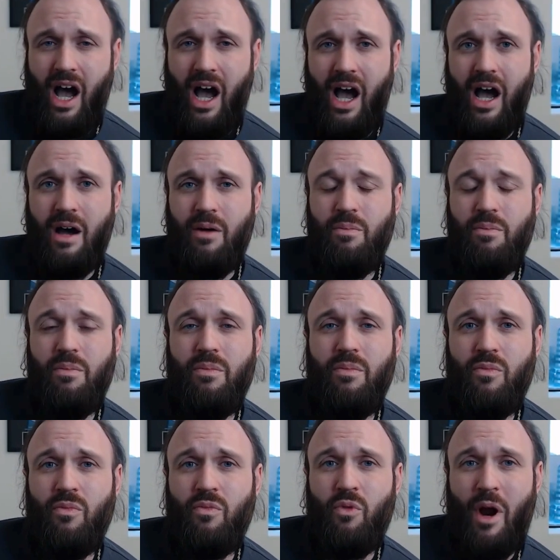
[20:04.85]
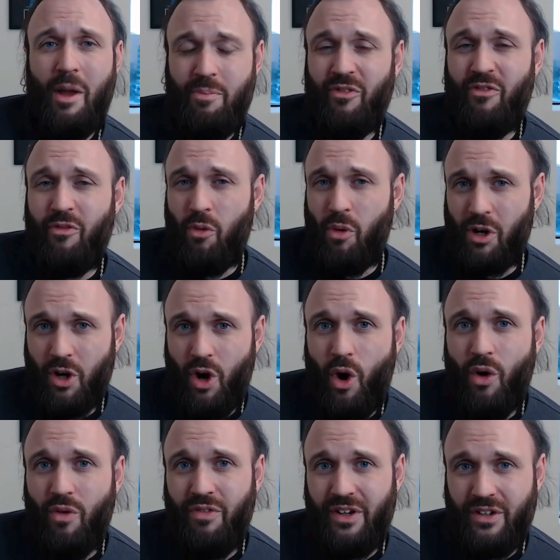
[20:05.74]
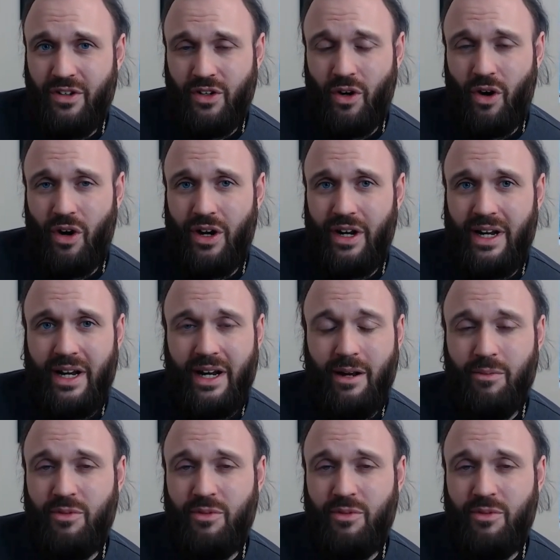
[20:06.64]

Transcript: um, right before COVID started,